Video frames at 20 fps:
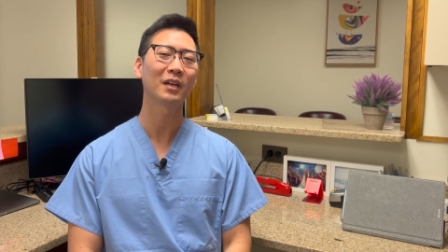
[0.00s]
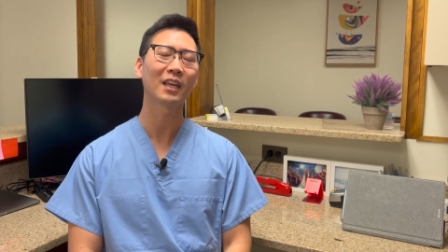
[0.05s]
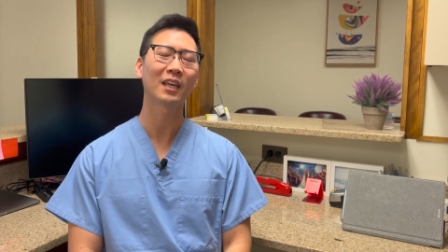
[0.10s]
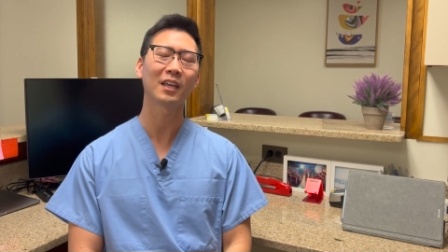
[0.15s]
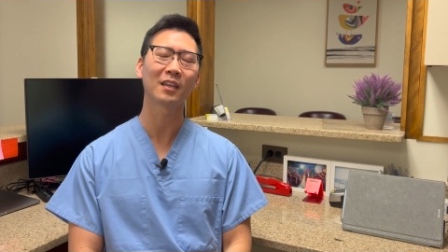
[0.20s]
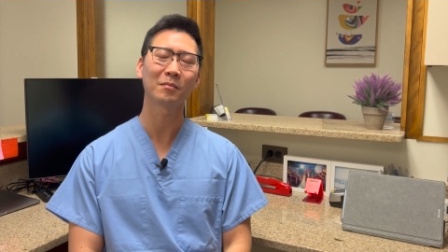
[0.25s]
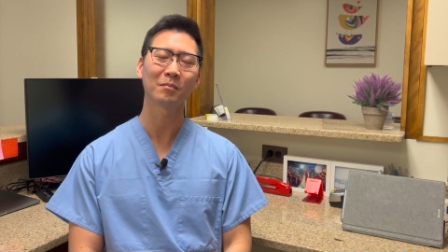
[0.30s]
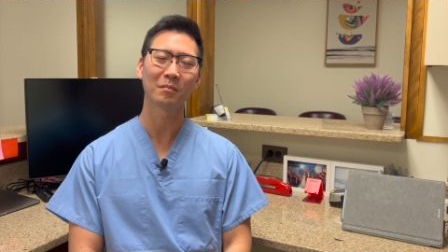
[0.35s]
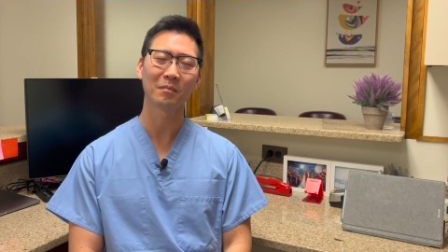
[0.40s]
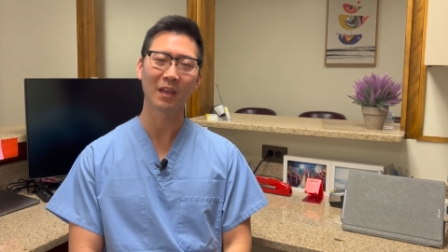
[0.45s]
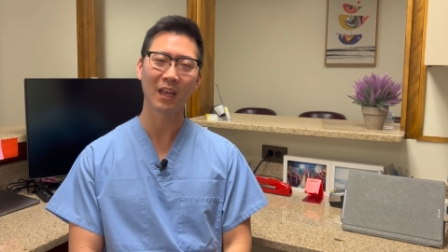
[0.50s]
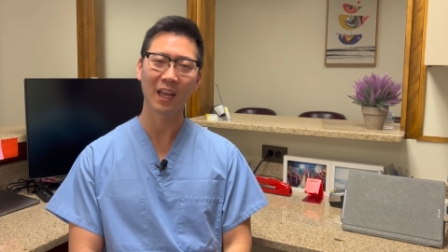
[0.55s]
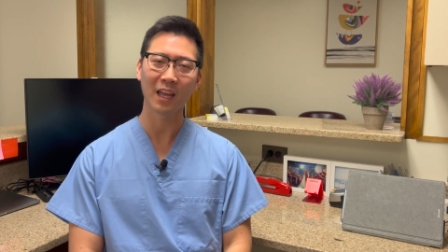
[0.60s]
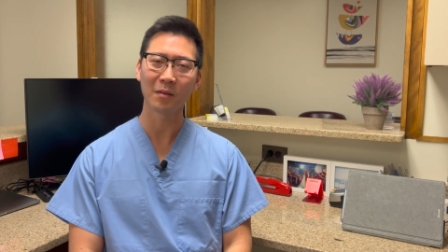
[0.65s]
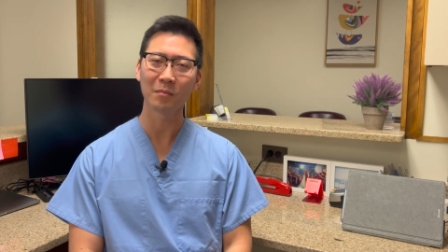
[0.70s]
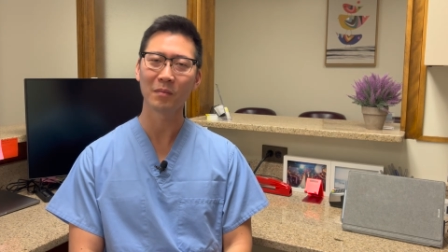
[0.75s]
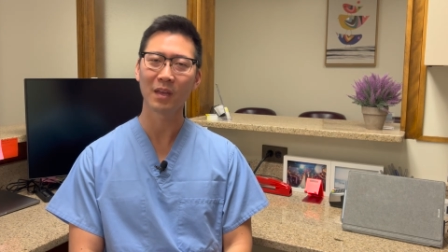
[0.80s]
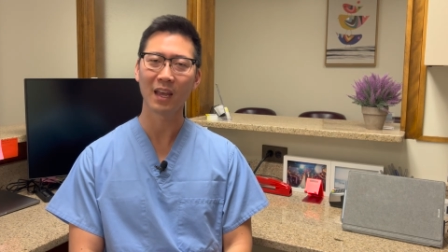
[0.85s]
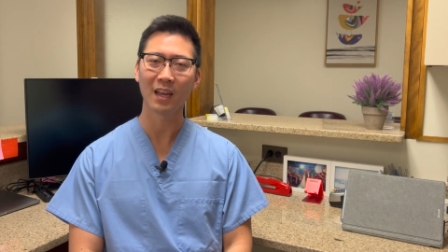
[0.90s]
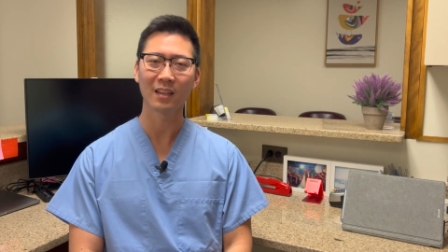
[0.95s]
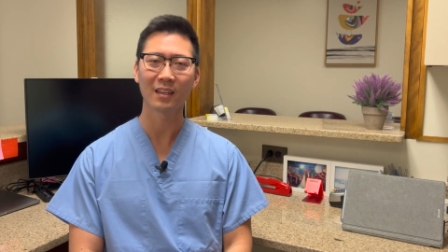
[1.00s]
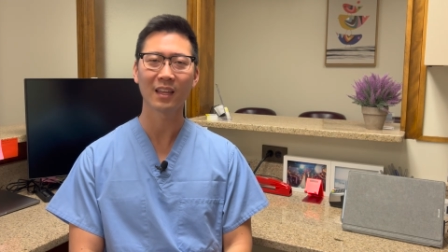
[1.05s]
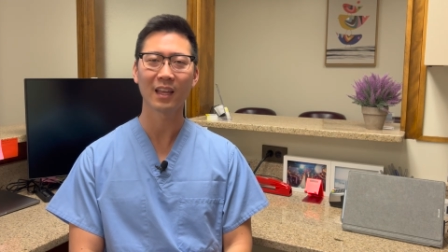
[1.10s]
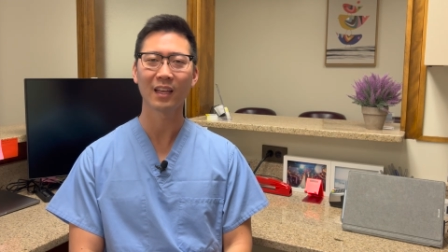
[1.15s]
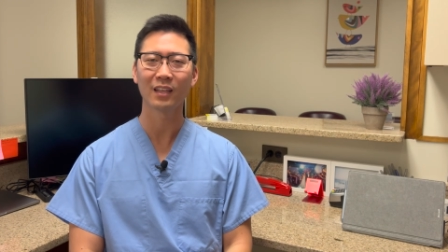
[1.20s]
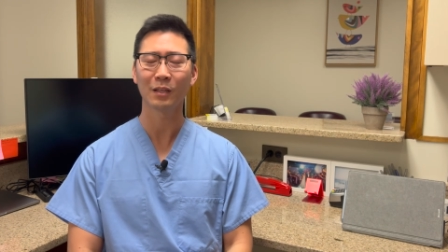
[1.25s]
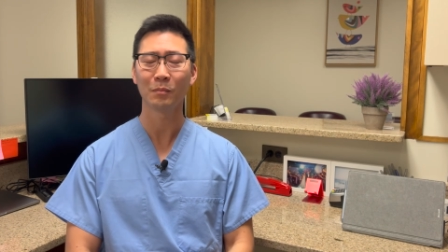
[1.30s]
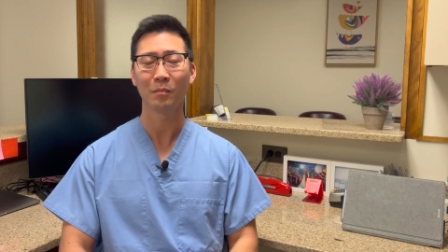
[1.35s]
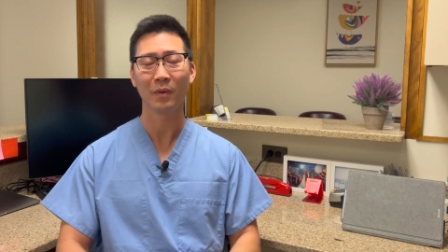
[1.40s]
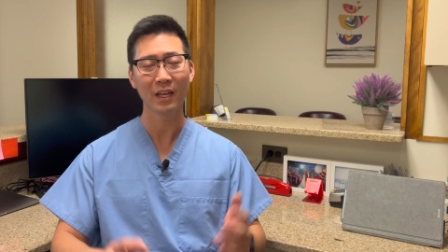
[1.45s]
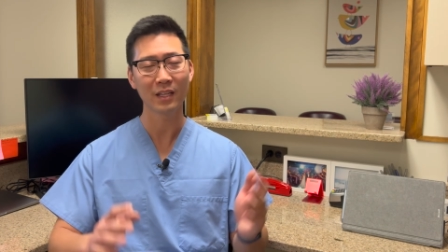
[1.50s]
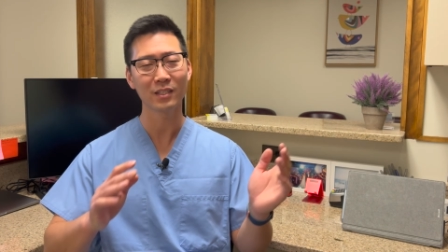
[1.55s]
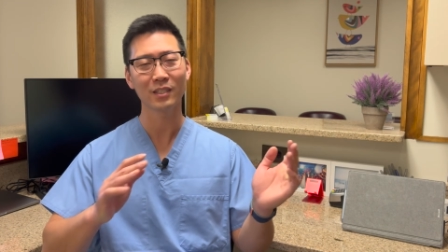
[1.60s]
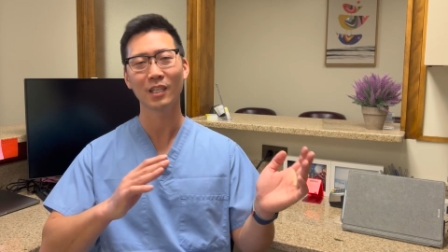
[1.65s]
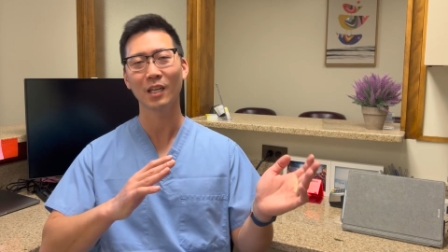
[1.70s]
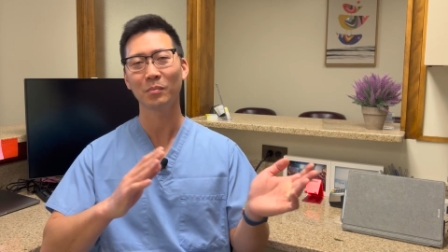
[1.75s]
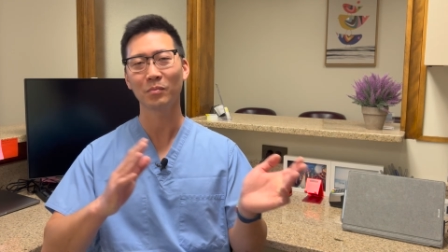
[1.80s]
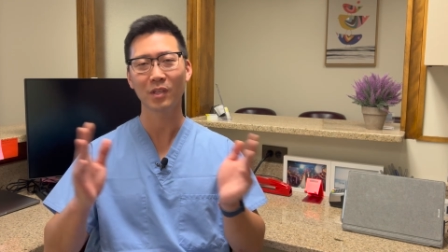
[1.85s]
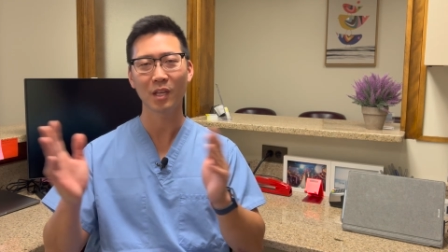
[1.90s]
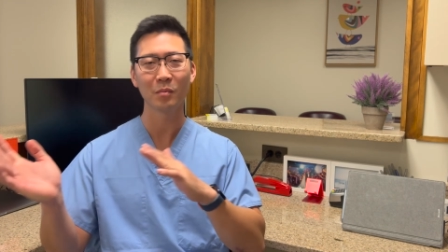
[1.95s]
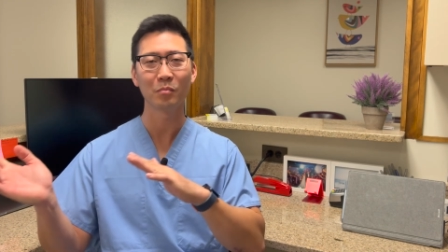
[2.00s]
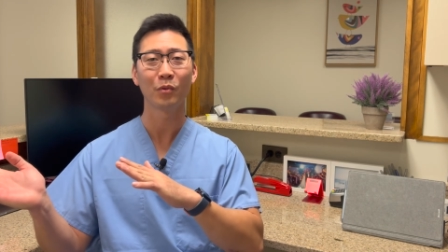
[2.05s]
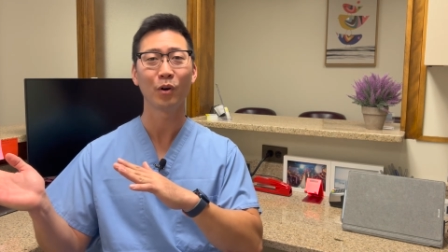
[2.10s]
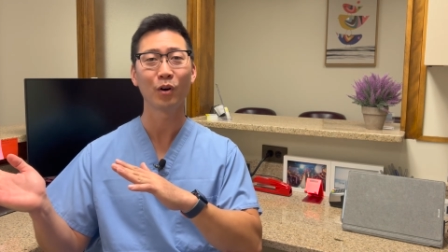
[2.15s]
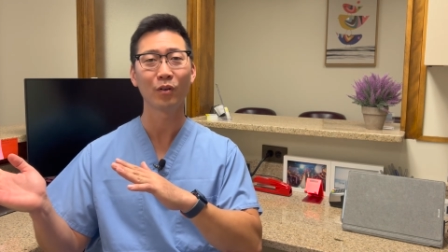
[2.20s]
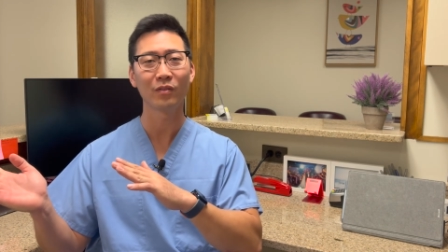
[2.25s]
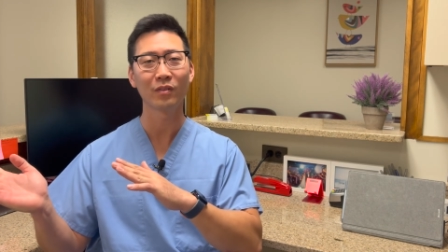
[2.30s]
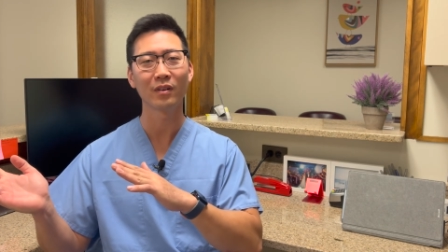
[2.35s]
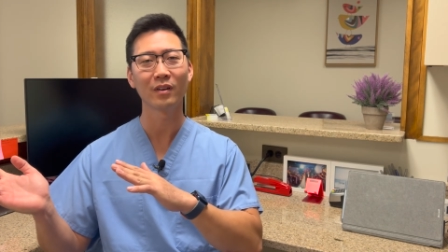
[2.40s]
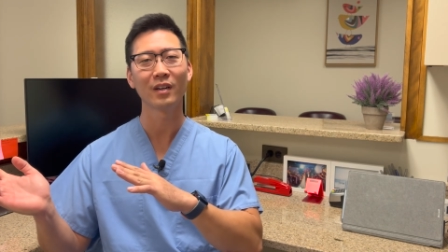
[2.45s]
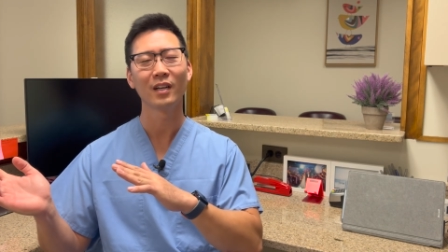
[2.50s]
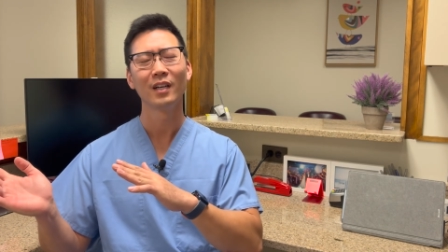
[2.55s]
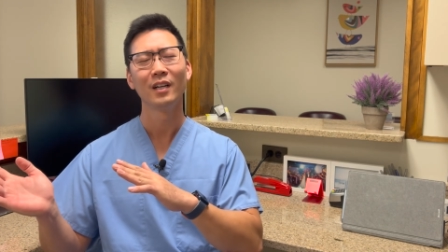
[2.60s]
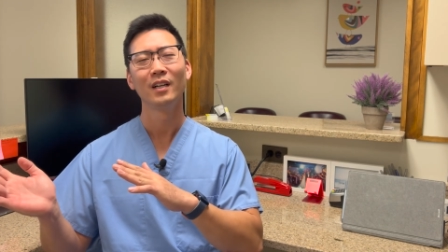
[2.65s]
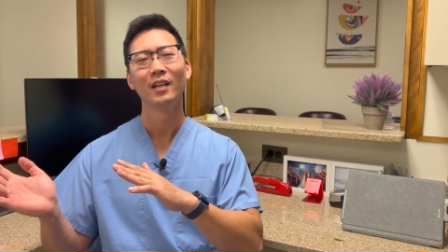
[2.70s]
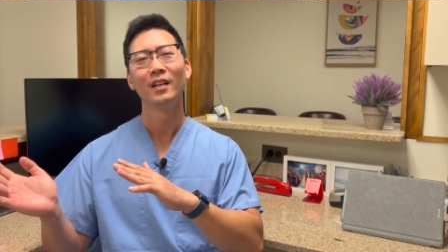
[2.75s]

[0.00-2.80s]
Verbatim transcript: it may make that it may tip them over